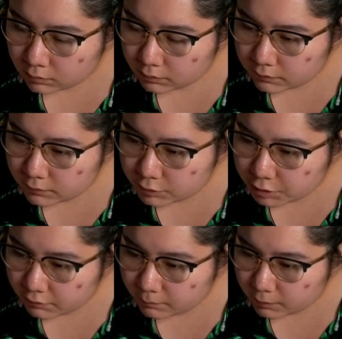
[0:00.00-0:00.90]
It's a
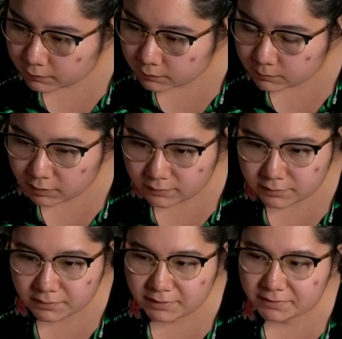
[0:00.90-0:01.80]
cherry blossom. That's
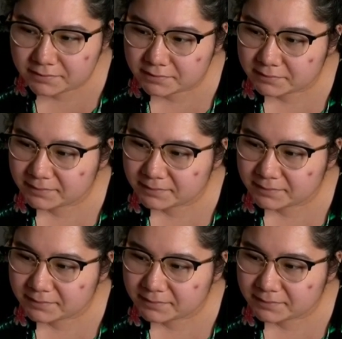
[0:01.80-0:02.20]
so cute.